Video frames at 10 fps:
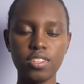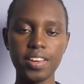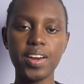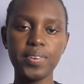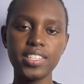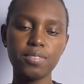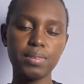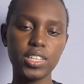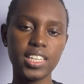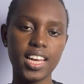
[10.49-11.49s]
Today, you're going to
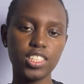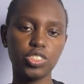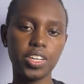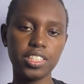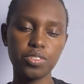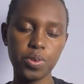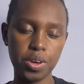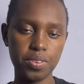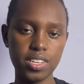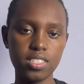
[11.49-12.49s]
be looking at join
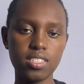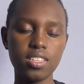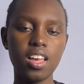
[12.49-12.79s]
queries